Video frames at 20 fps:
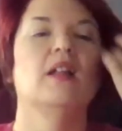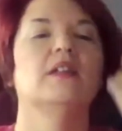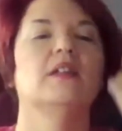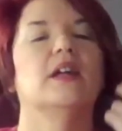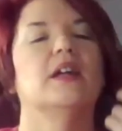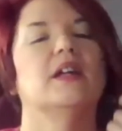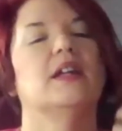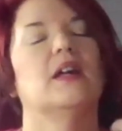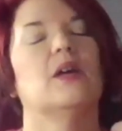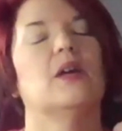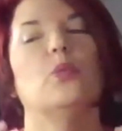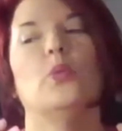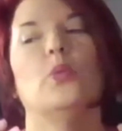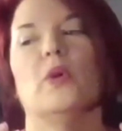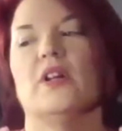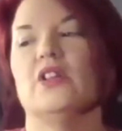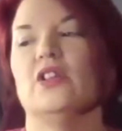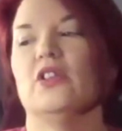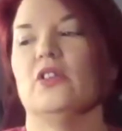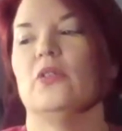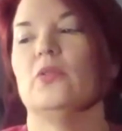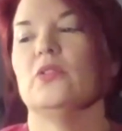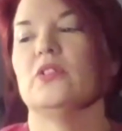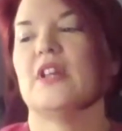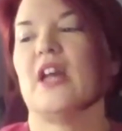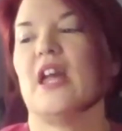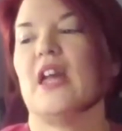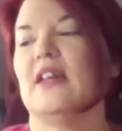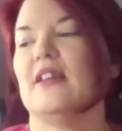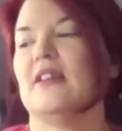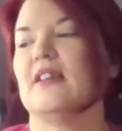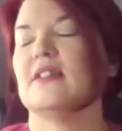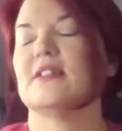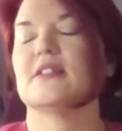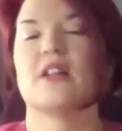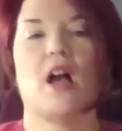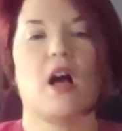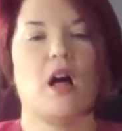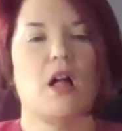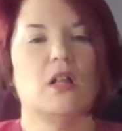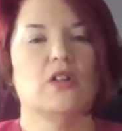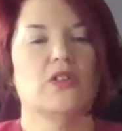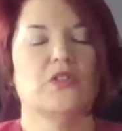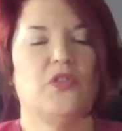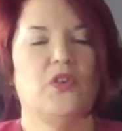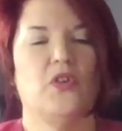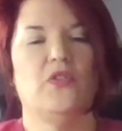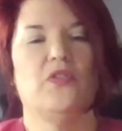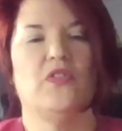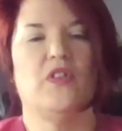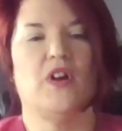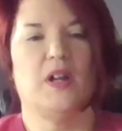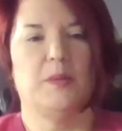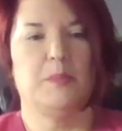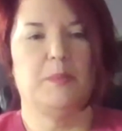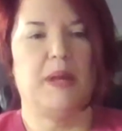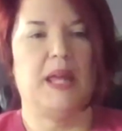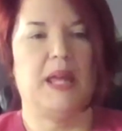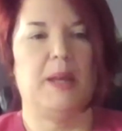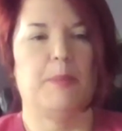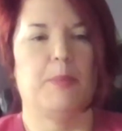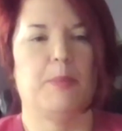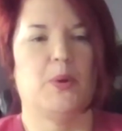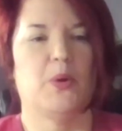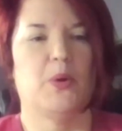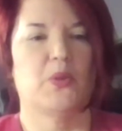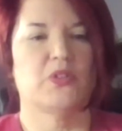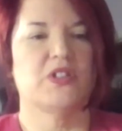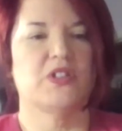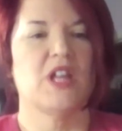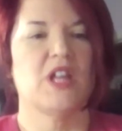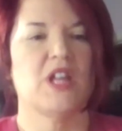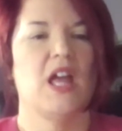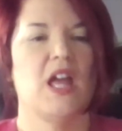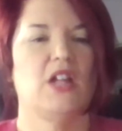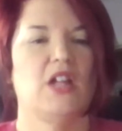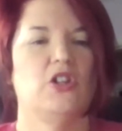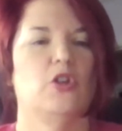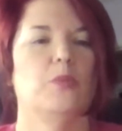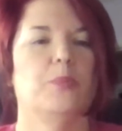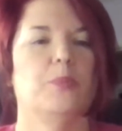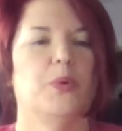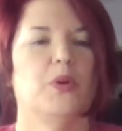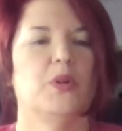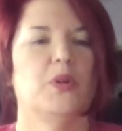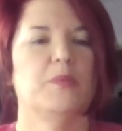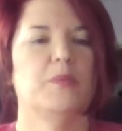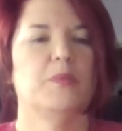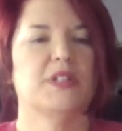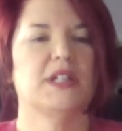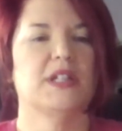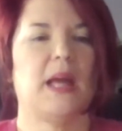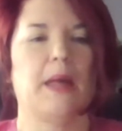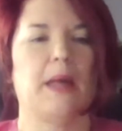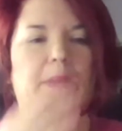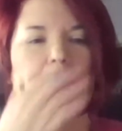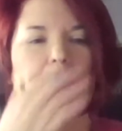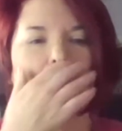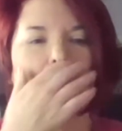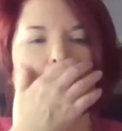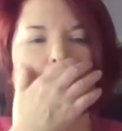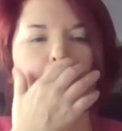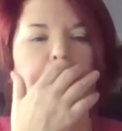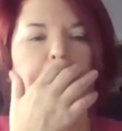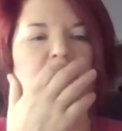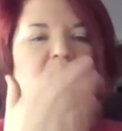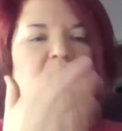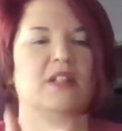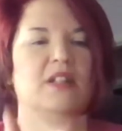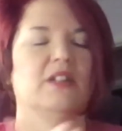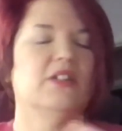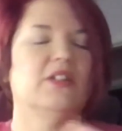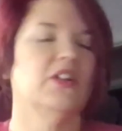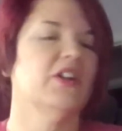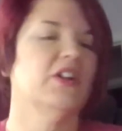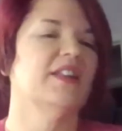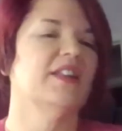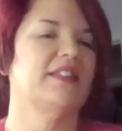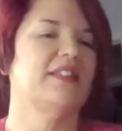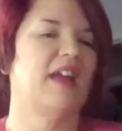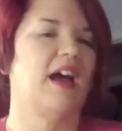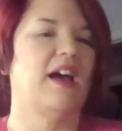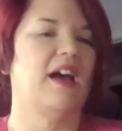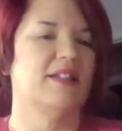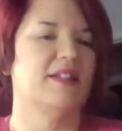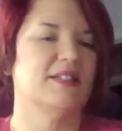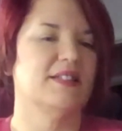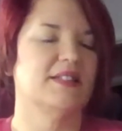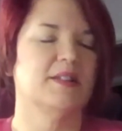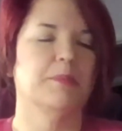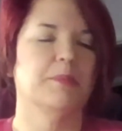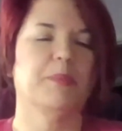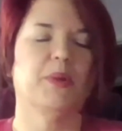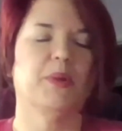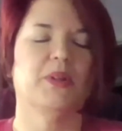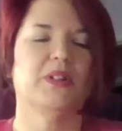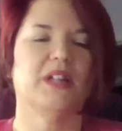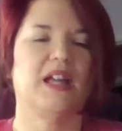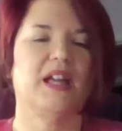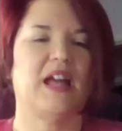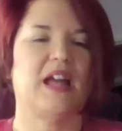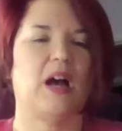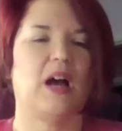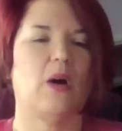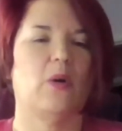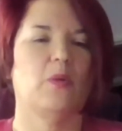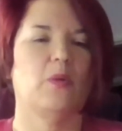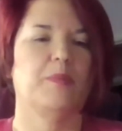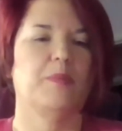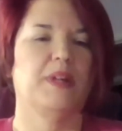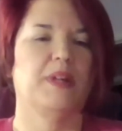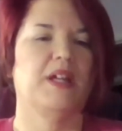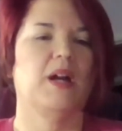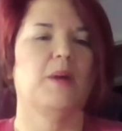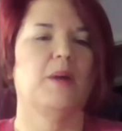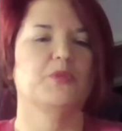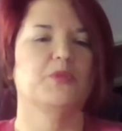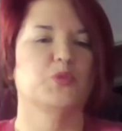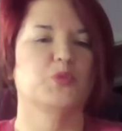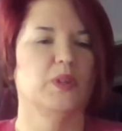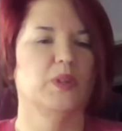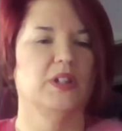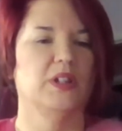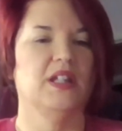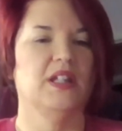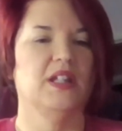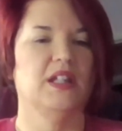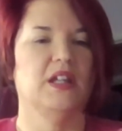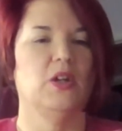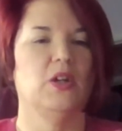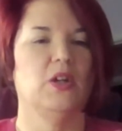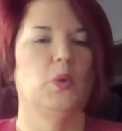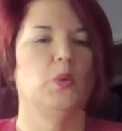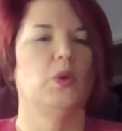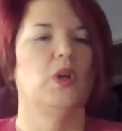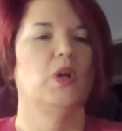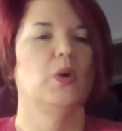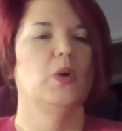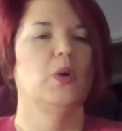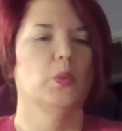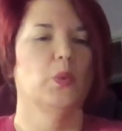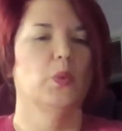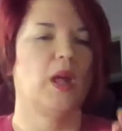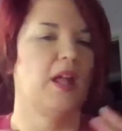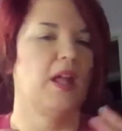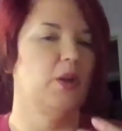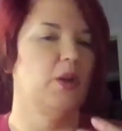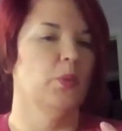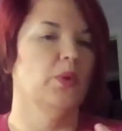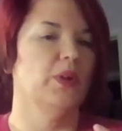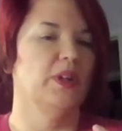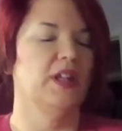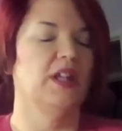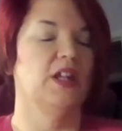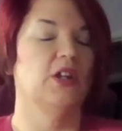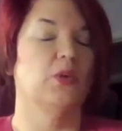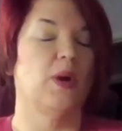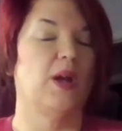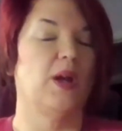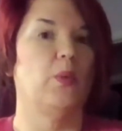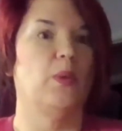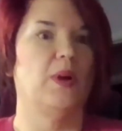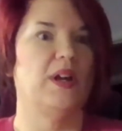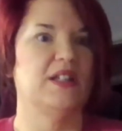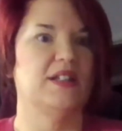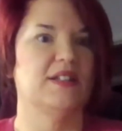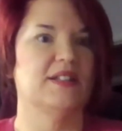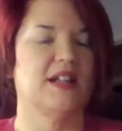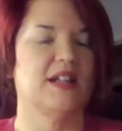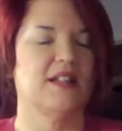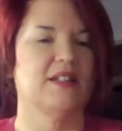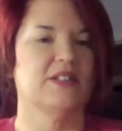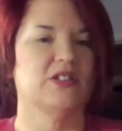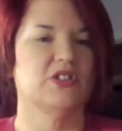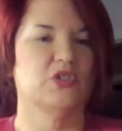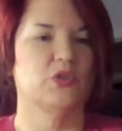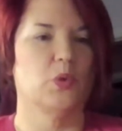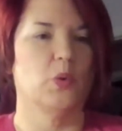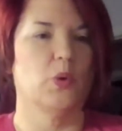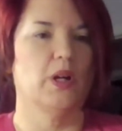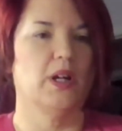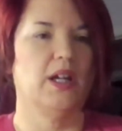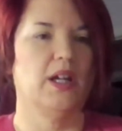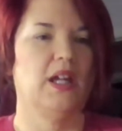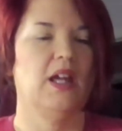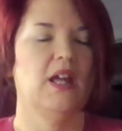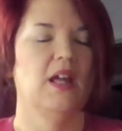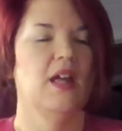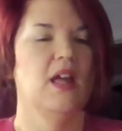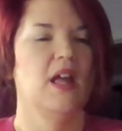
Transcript: Like when you take these colorful, fun papers and you put them together, even look at that, a simple layout becomes really cute and a really great way to tell a story.